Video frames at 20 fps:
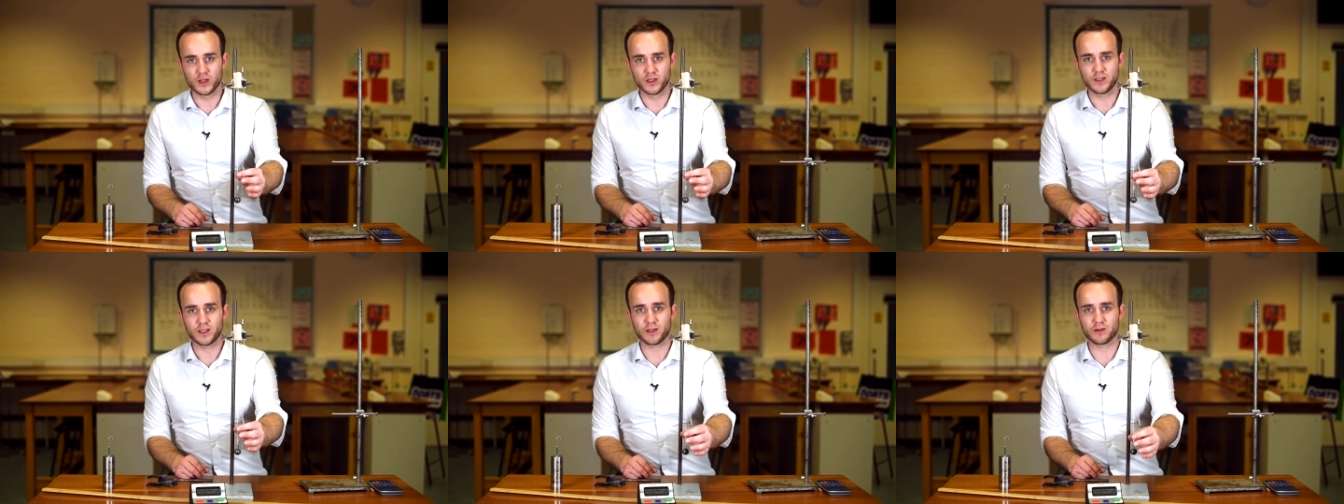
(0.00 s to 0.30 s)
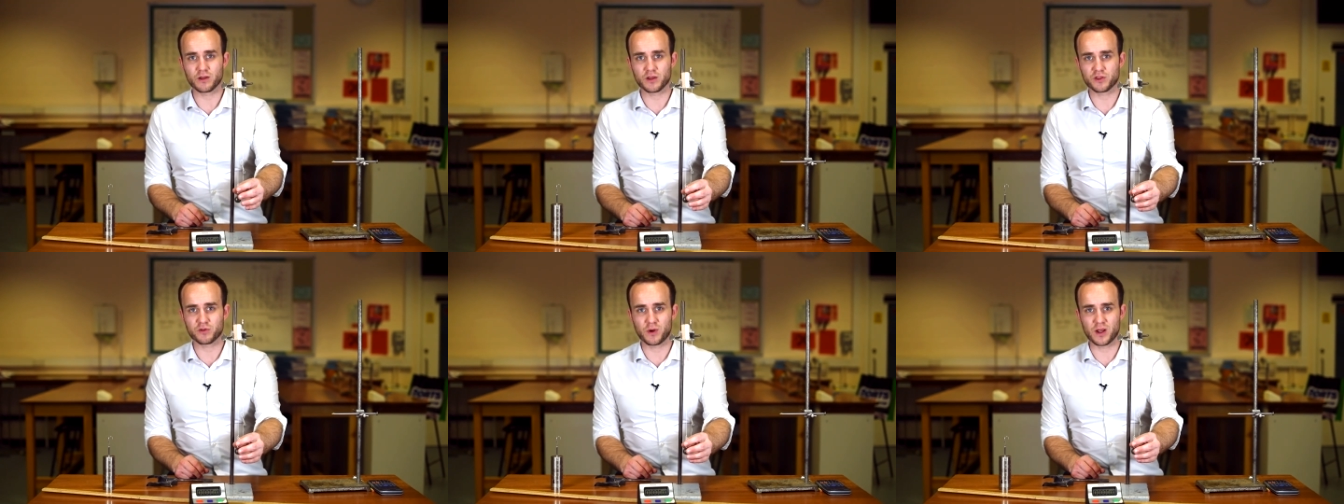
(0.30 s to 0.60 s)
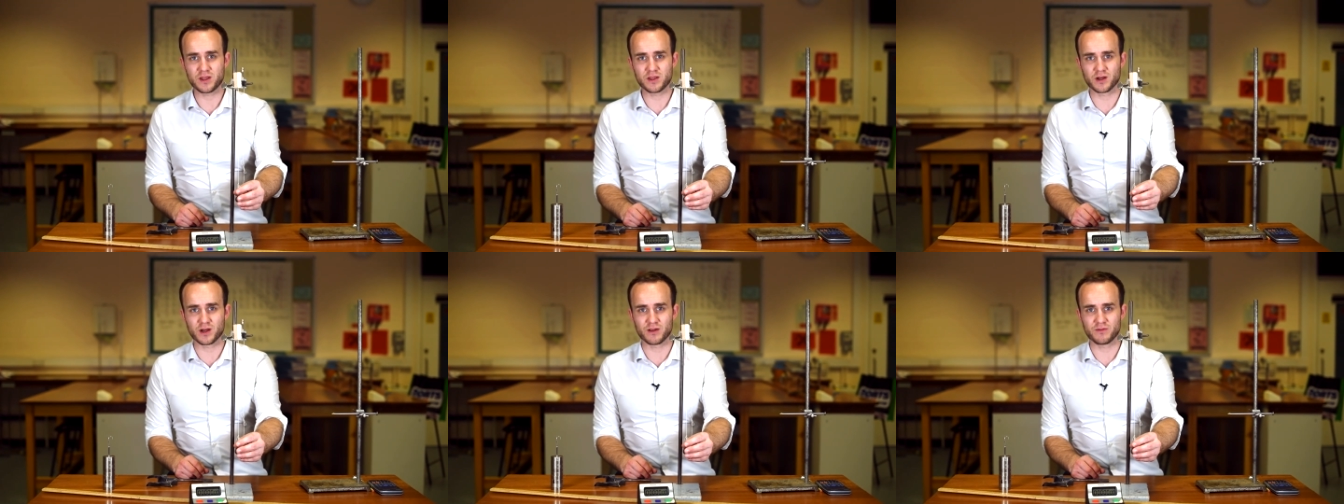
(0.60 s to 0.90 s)
Now the
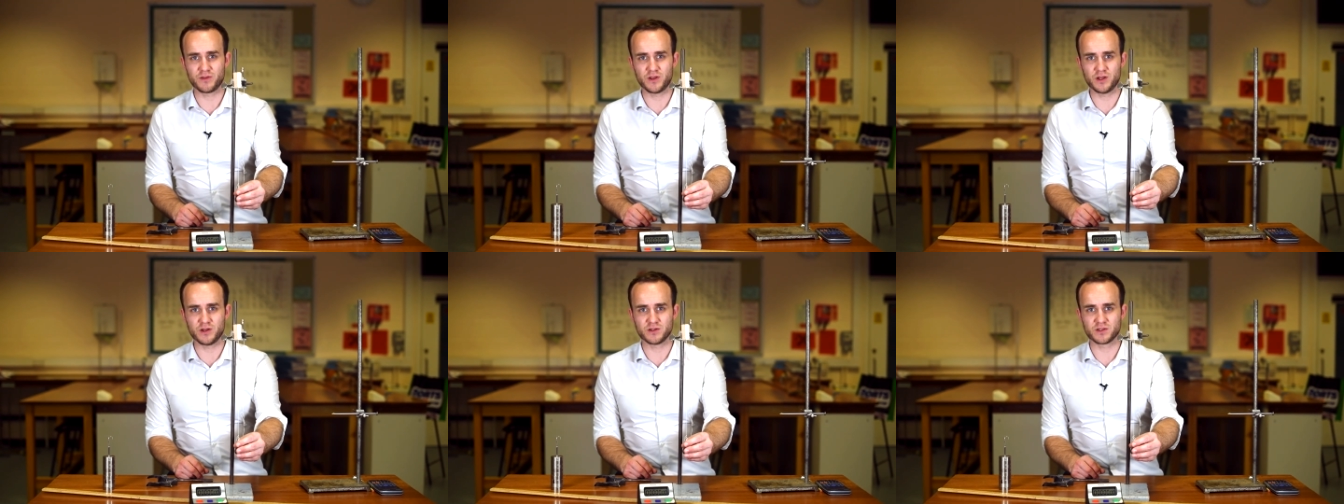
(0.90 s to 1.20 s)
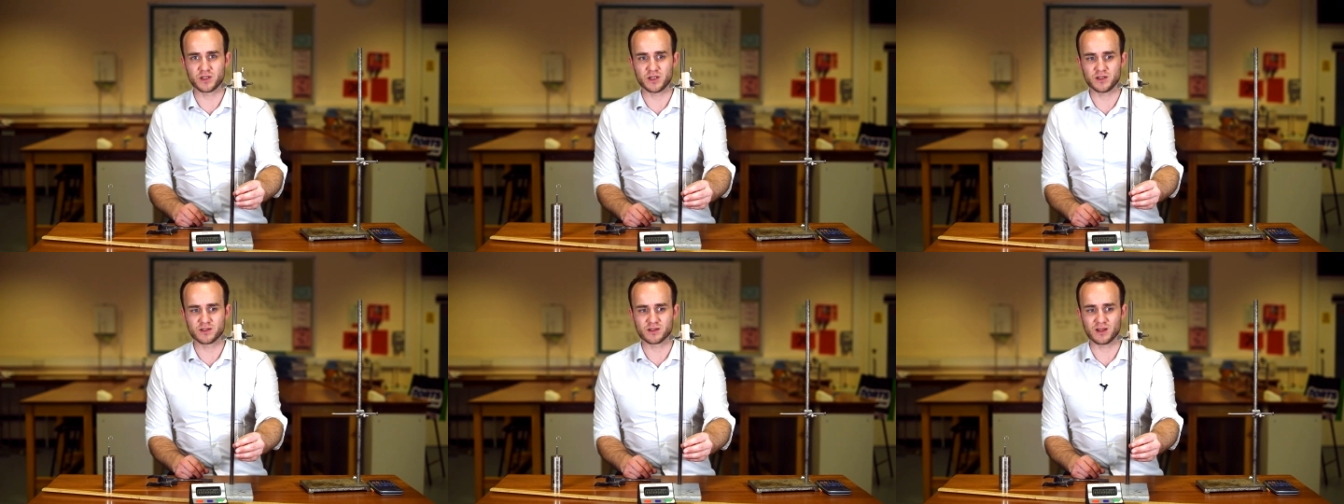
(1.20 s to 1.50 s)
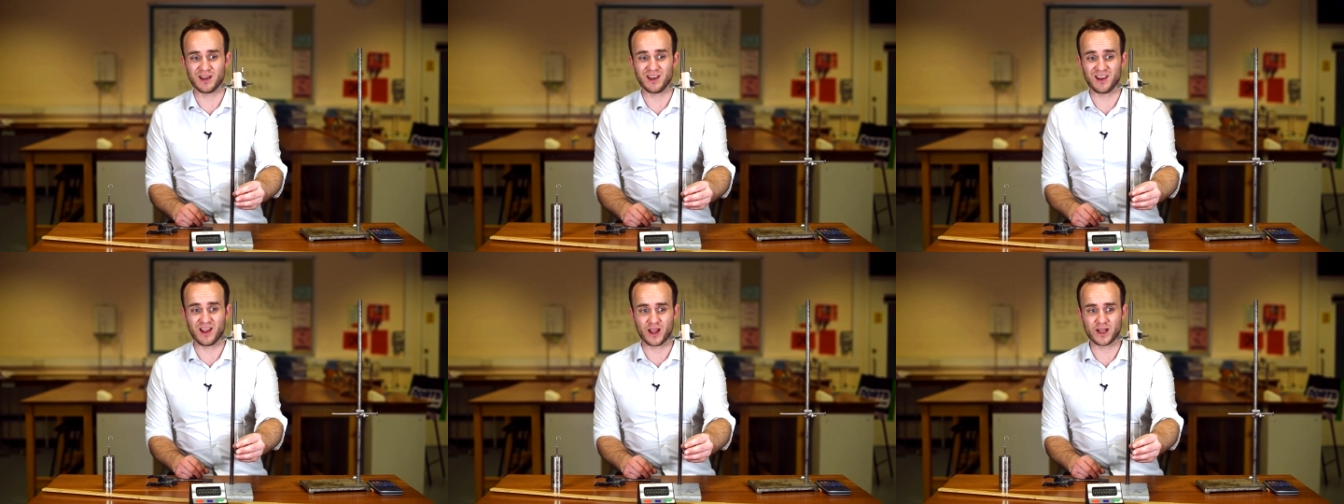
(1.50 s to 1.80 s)
thread that I've used is
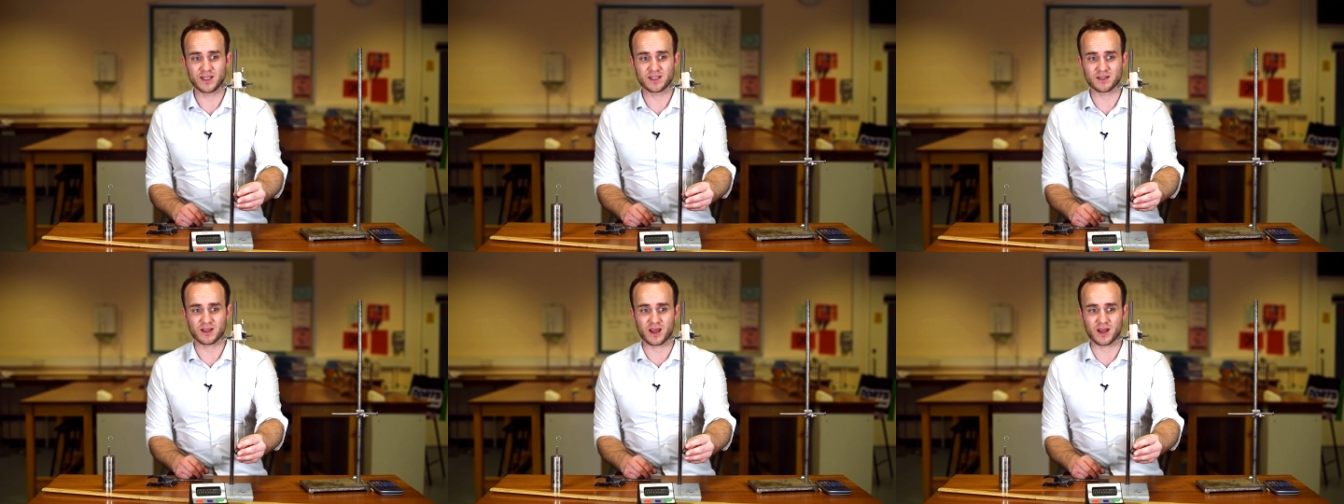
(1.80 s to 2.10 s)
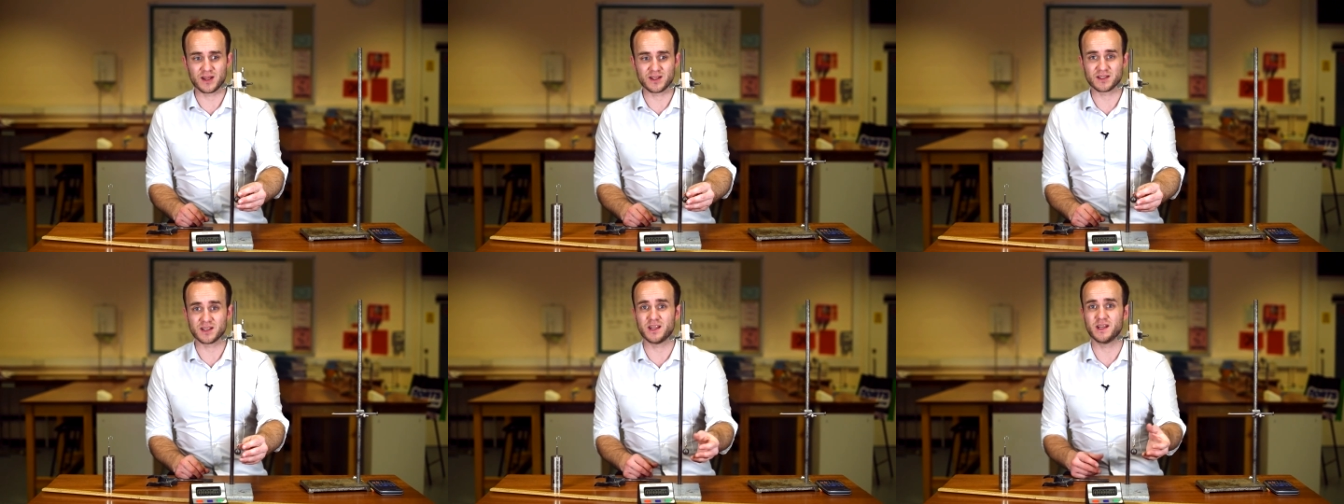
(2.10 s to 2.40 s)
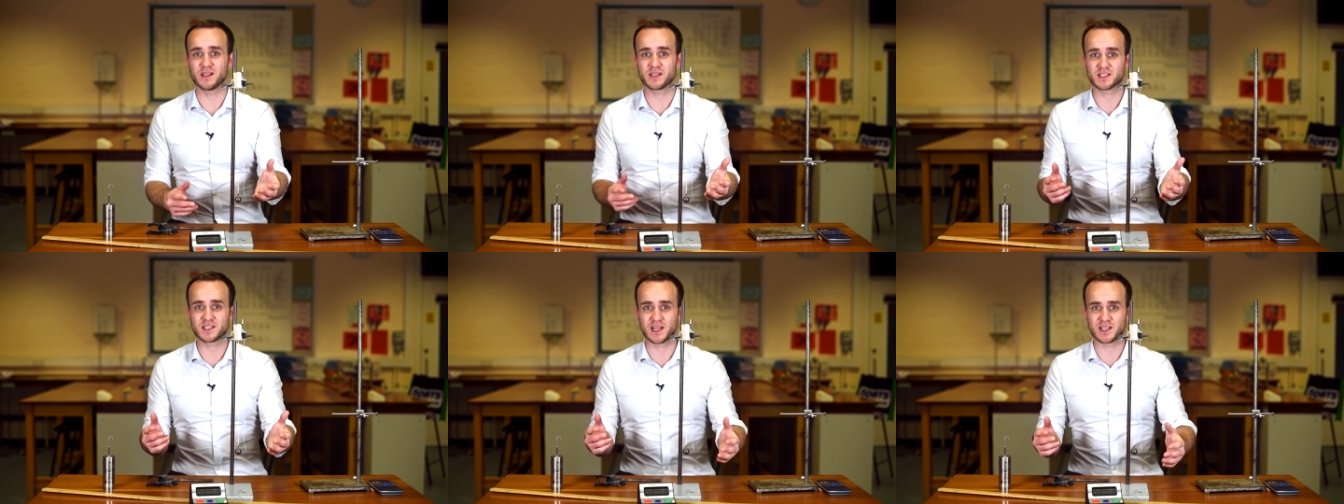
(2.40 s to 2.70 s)
light and it's
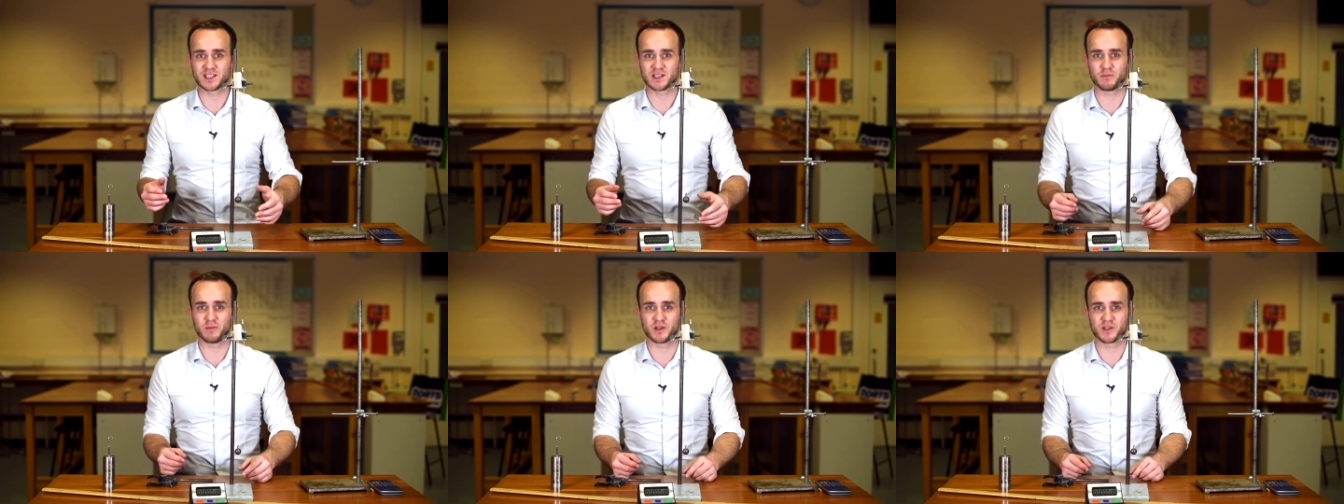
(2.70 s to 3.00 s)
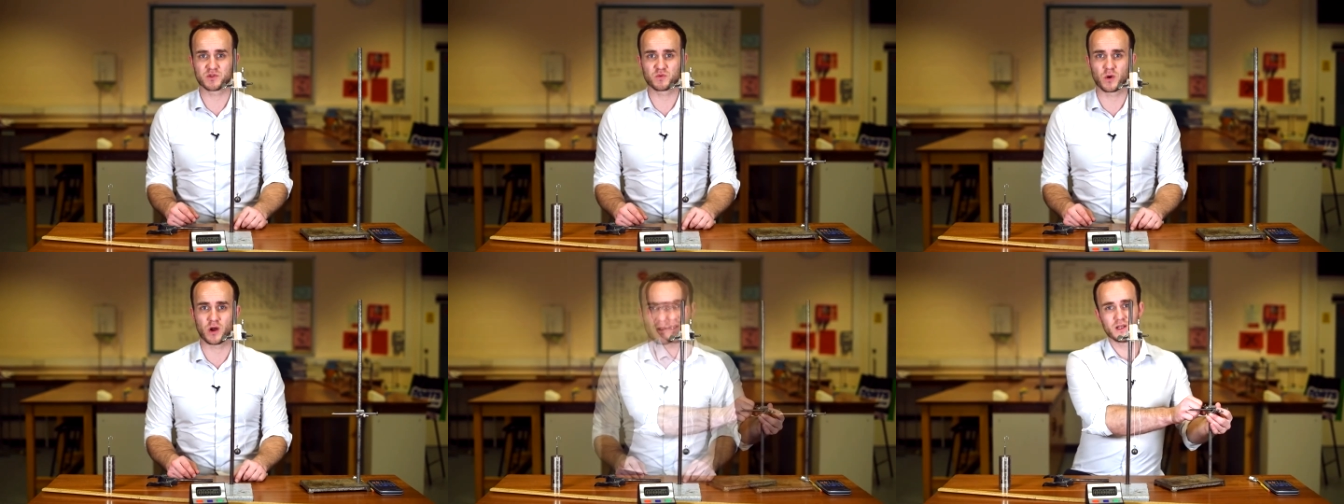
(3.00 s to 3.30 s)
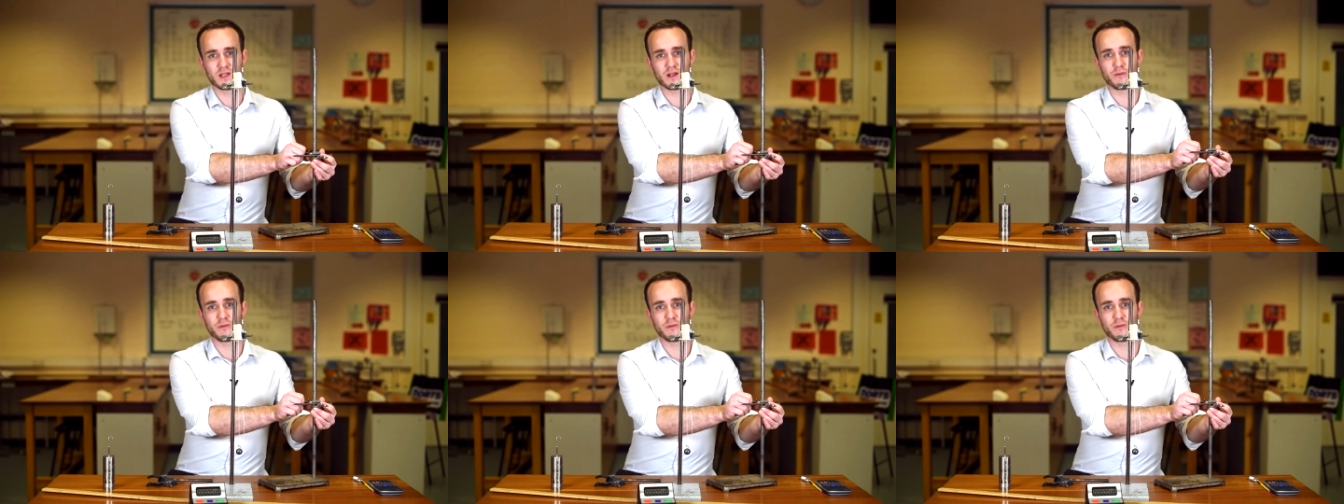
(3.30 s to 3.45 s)
inextensible as well.